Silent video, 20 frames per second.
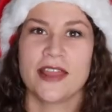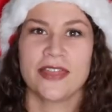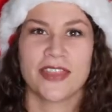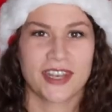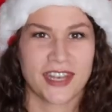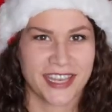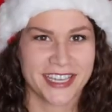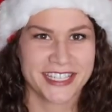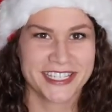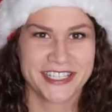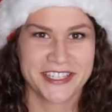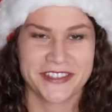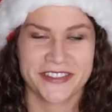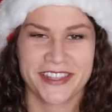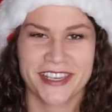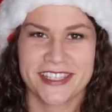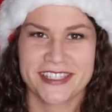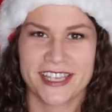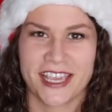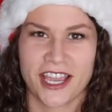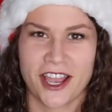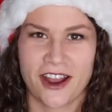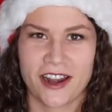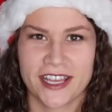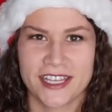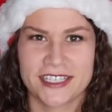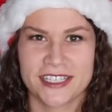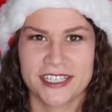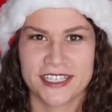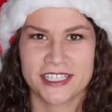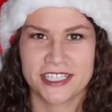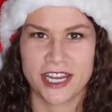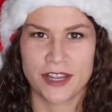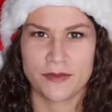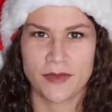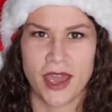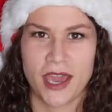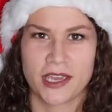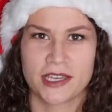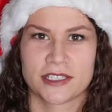The next two things I got at
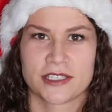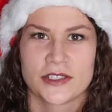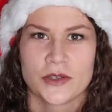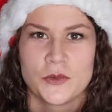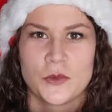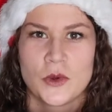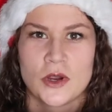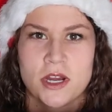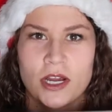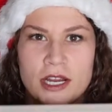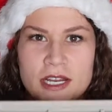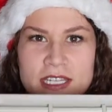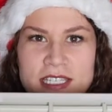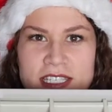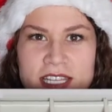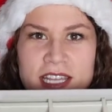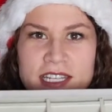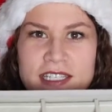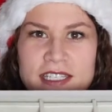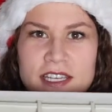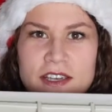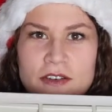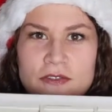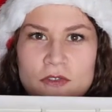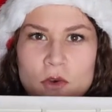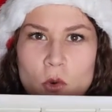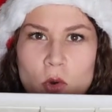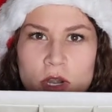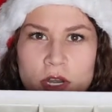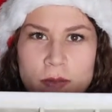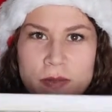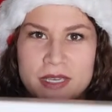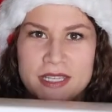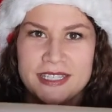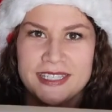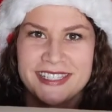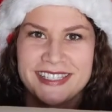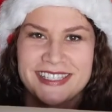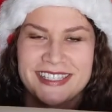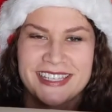TJ Maxx were sets of
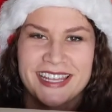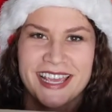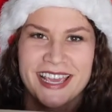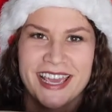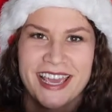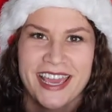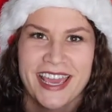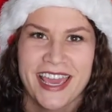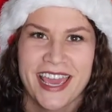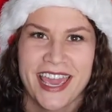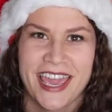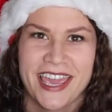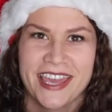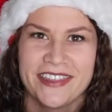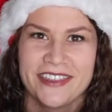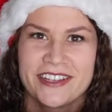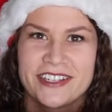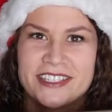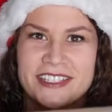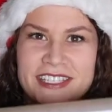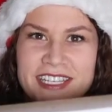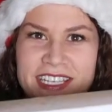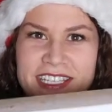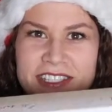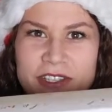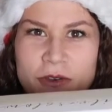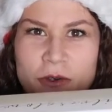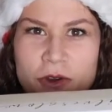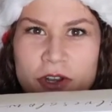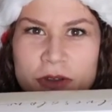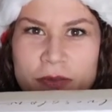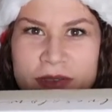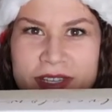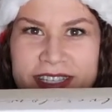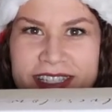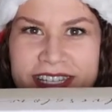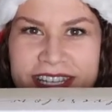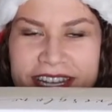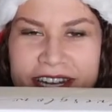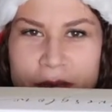ornaments. And there's 6
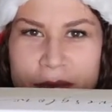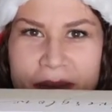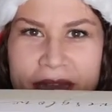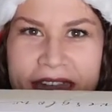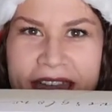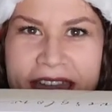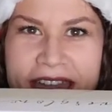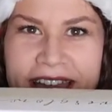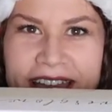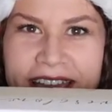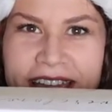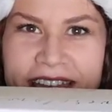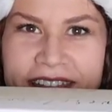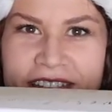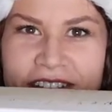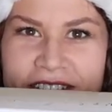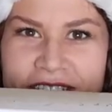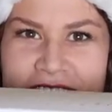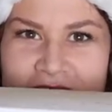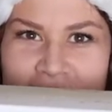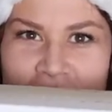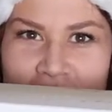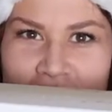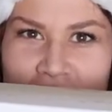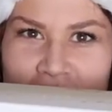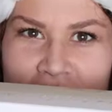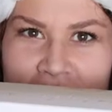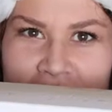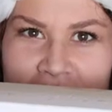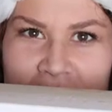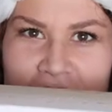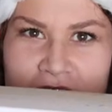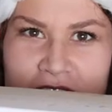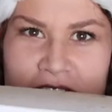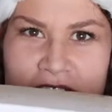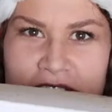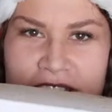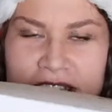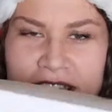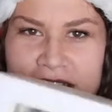ornaments in a pack, and they're silver
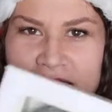glitter.